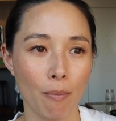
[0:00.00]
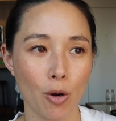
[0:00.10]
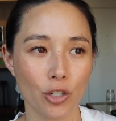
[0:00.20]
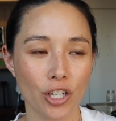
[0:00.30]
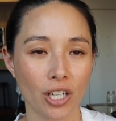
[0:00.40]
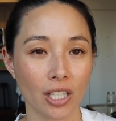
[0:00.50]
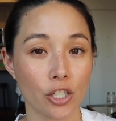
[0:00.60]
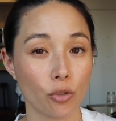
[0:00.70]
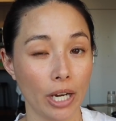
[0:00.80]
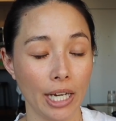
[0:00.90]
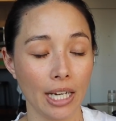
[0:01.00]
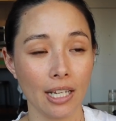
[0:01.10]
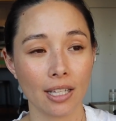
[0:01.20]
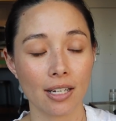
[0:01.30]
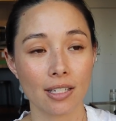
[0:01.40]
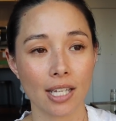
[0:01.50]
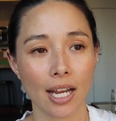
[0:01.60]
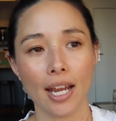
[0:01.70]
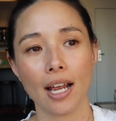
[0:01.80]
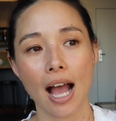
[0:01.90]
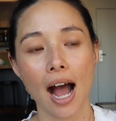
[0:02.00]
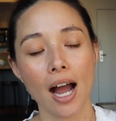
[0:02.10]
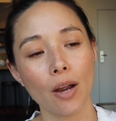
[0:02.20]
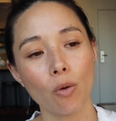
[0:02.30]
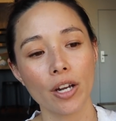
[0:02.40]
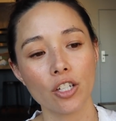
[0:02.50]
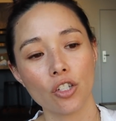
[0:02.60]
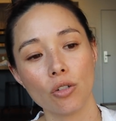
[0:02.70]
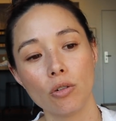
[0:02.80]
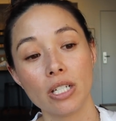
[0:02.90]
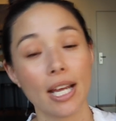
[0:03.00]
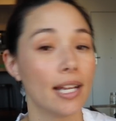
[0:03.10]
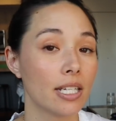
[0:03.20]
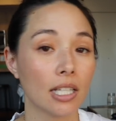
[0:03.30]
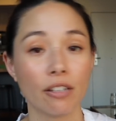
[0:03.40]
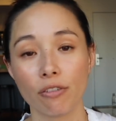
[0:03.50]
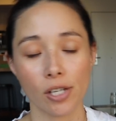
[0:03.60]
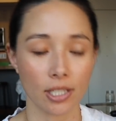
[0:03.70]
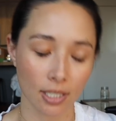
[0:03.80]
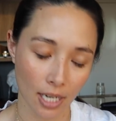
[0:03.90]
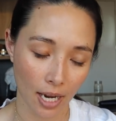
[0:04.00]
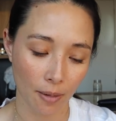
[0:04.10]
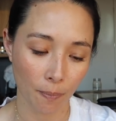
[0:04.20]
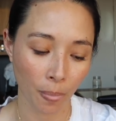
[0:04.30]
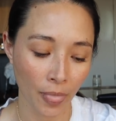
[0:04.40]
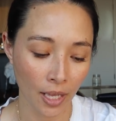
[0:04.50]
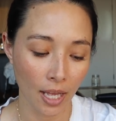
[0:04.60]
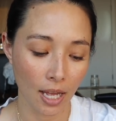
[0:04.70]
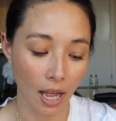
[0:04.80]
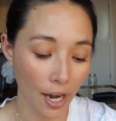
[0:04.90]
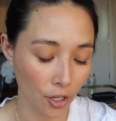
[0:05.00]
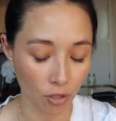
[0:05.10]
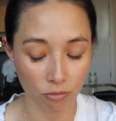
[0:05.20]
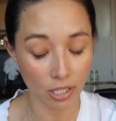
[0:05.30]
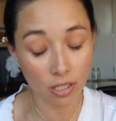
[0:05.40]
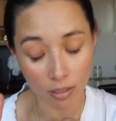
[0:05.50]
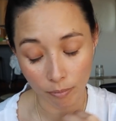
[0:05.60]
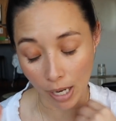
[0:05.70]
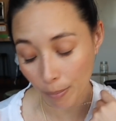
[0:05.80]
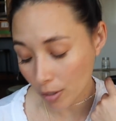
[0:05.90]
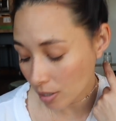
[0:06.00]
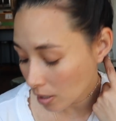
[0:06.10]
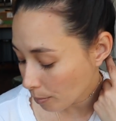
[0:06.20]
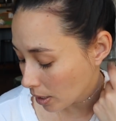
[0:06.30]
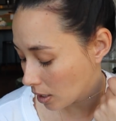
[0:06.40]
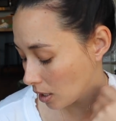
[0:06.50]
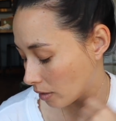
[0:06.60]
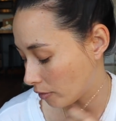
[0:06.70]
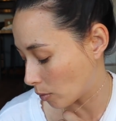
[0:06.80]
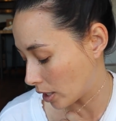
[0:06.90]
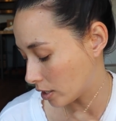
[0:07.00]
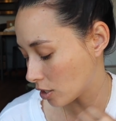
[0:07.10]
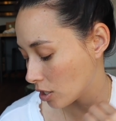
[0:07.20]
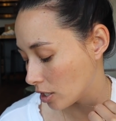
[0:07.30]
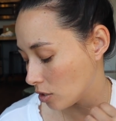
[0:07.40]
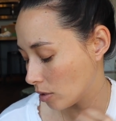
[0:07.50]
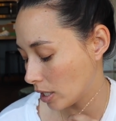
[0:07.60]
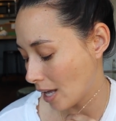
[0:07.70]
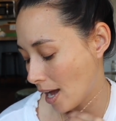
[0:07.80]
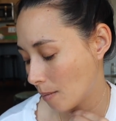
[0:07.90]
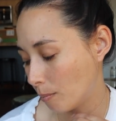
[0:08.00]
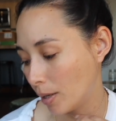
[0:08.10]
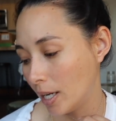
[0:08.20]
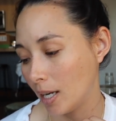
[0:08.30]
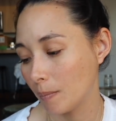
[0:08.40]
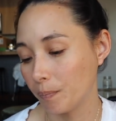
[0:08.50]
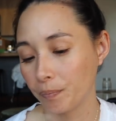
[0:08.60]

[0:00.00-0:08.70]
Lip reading: emotionally draining than saying, I want to do 10 deliveries a day. I don't know, just my personal opinion if you wanted to start doing that, but